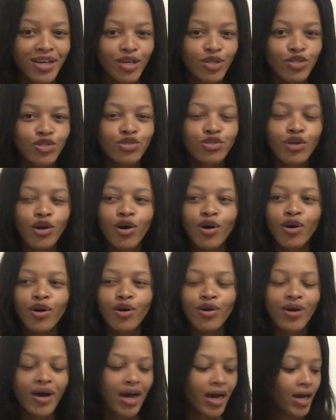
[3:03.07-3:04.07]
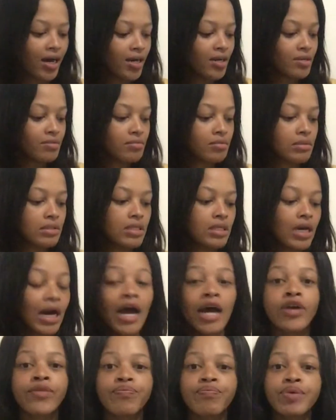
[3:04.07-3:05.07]
So
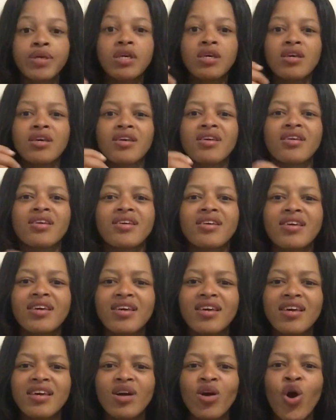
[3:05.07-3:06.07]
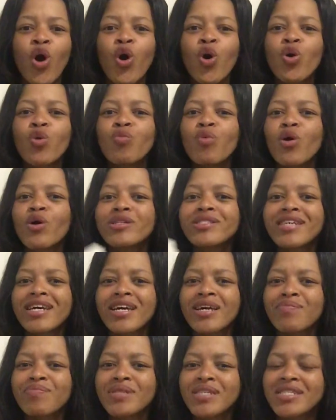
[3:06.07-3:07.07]
I'd be home all
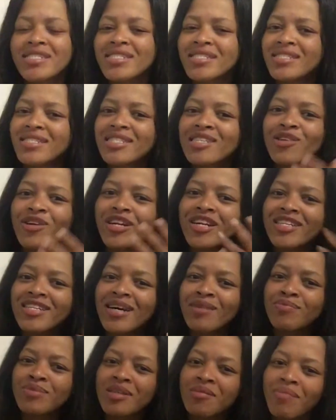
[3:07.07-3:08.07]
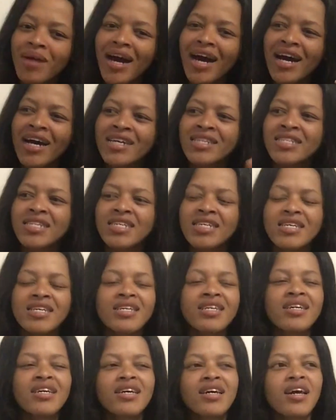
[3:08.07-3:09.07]
day because dinner is dumpty
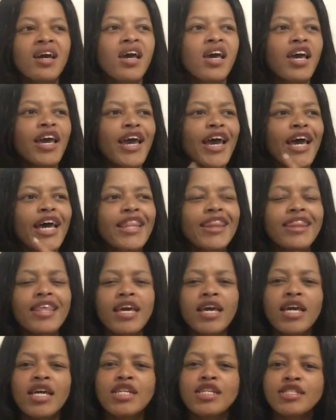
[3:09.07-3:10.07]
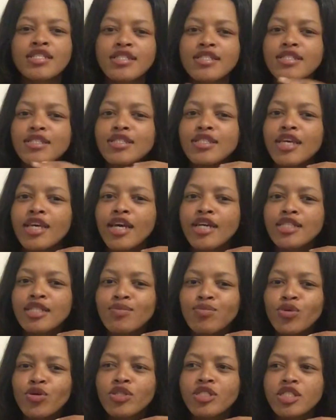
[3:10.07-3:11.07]
mandi, and then sing a
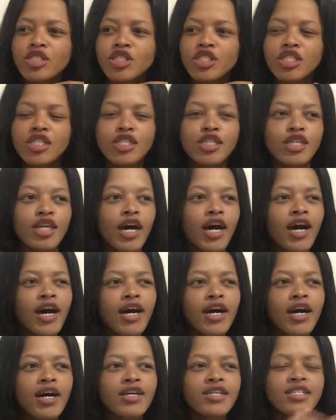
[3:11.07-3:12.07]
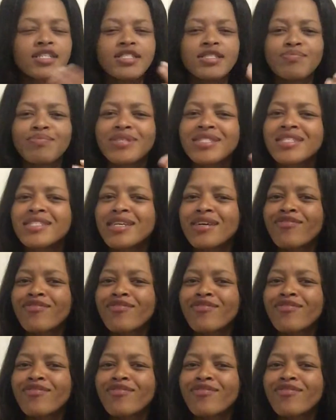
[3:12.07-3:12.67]
deep conditioner. But